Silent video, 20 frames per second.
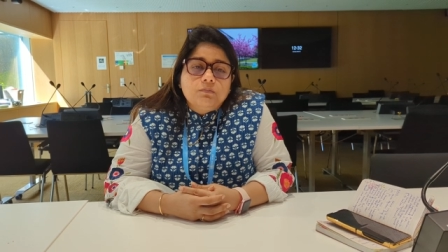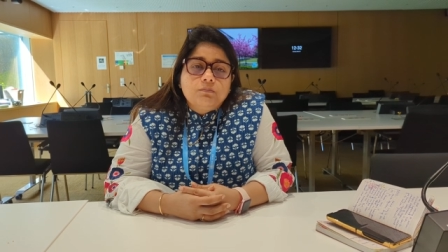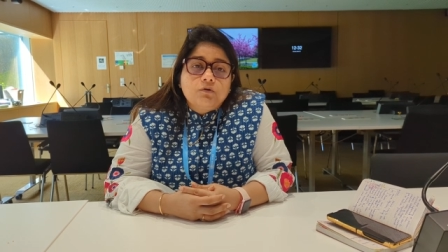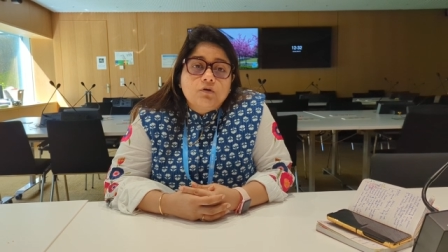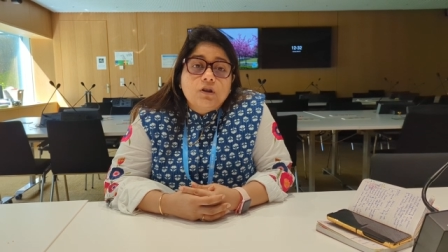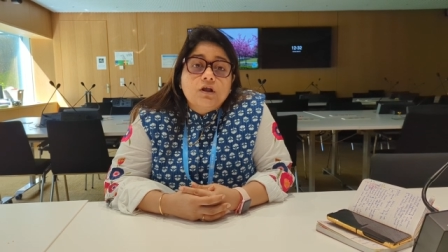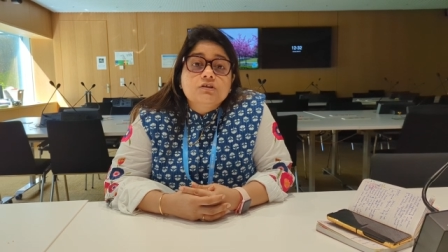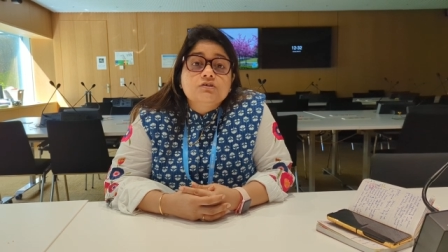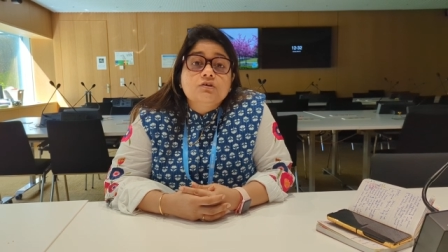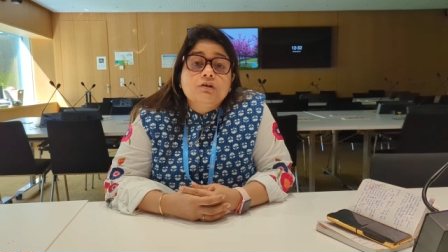
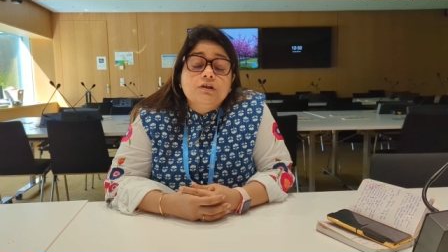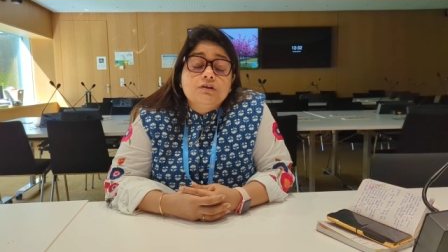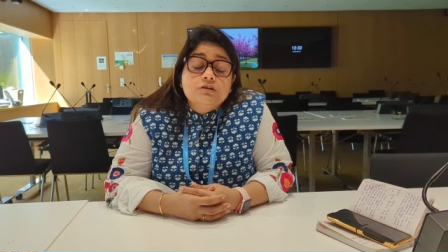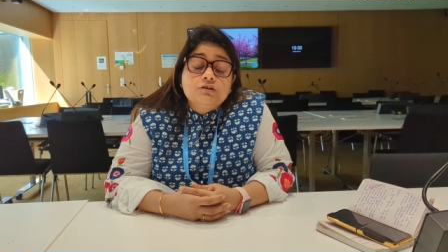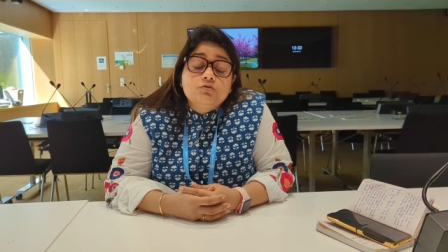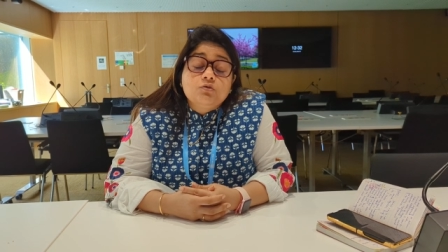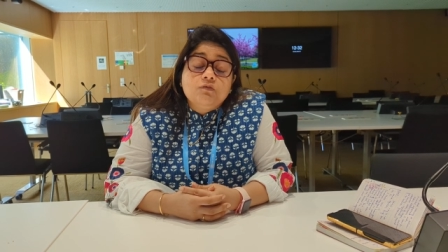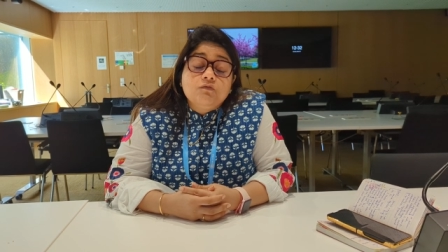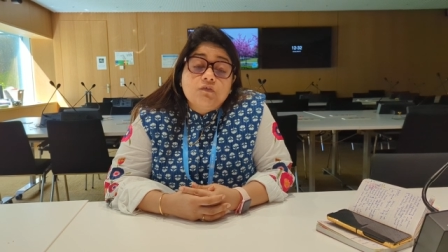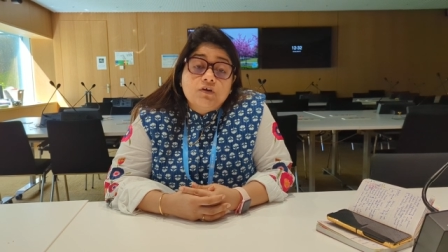products
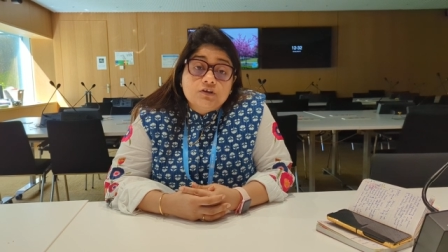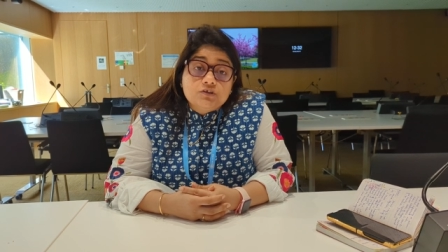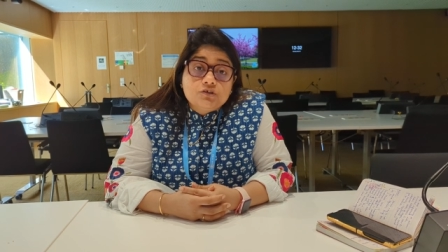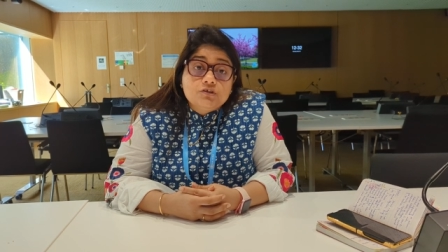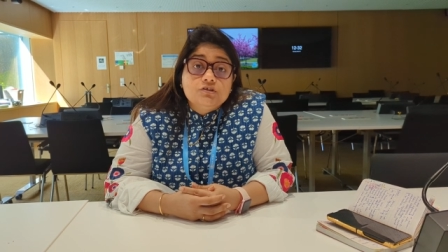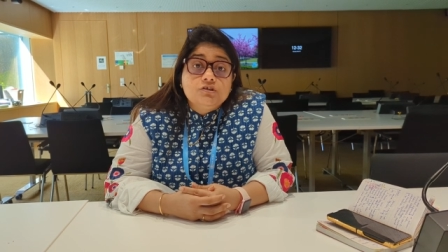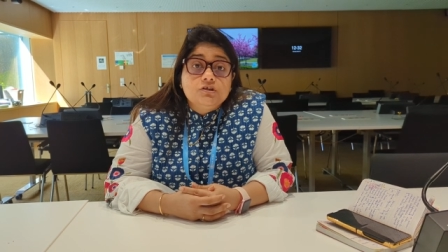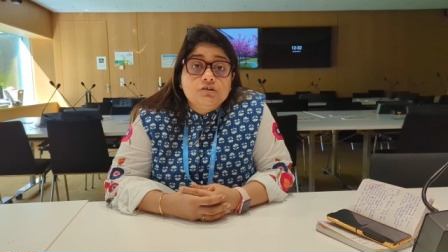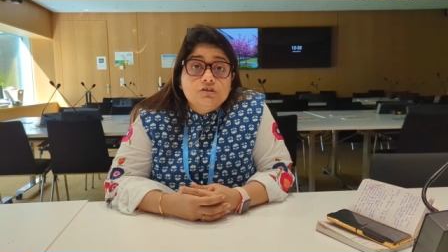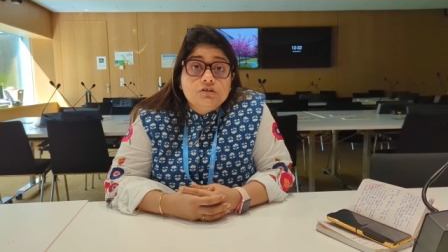related to
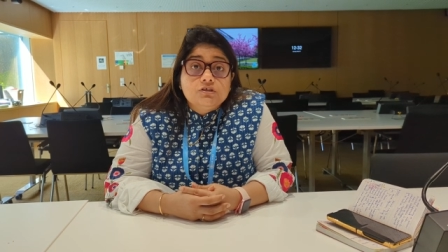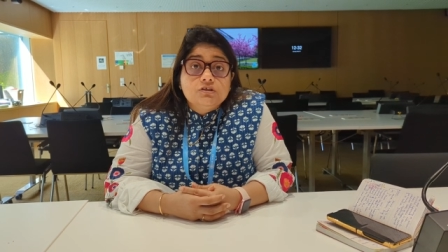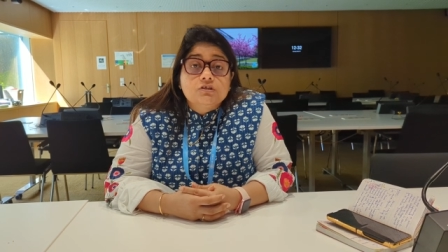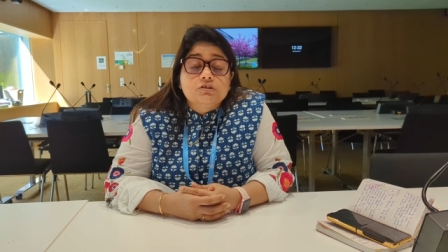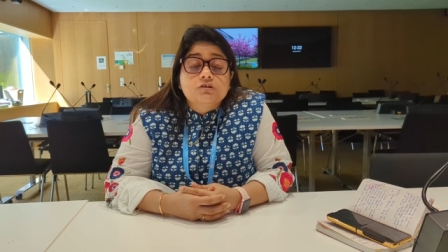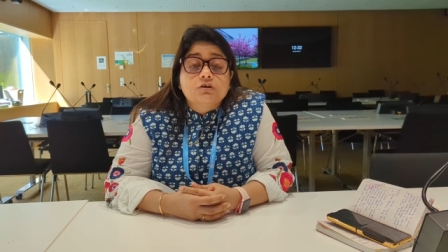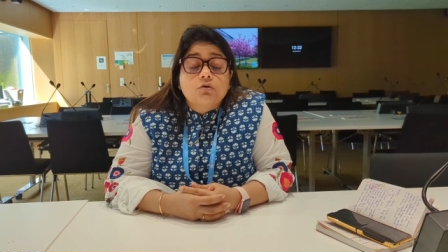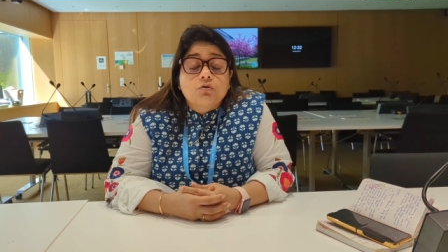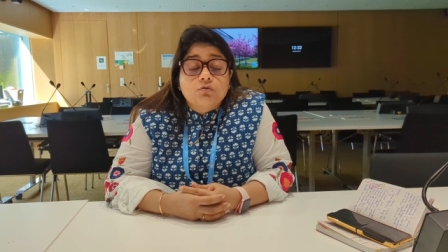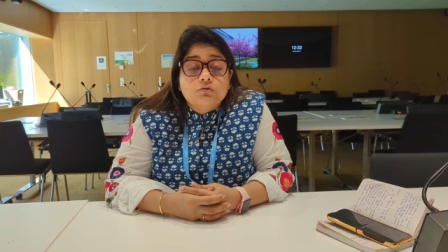infectious
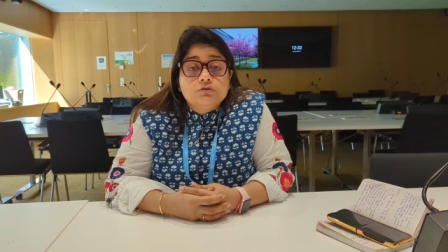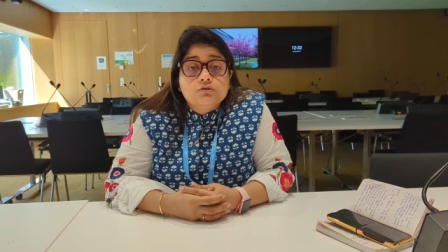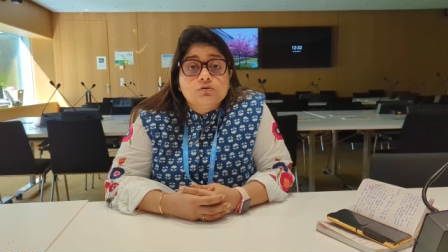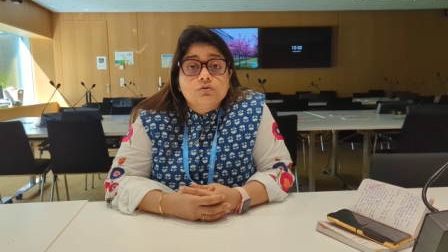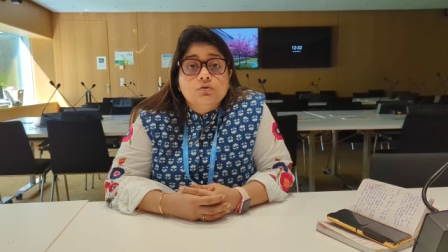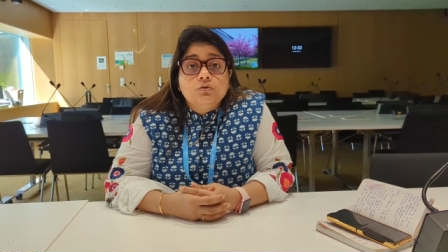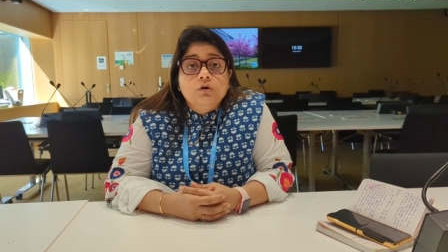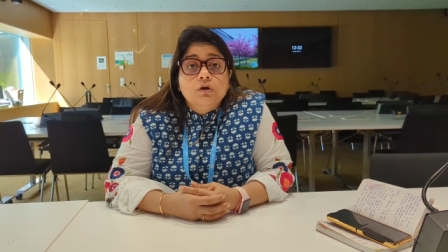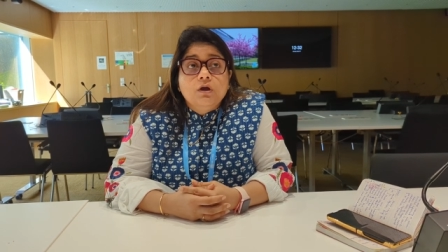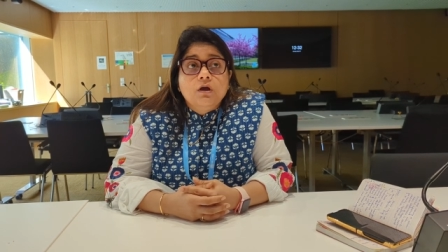diseases are
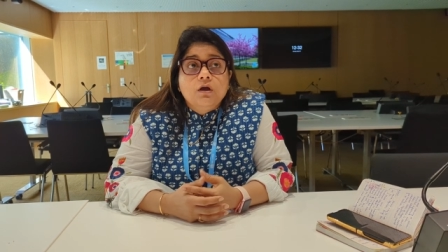also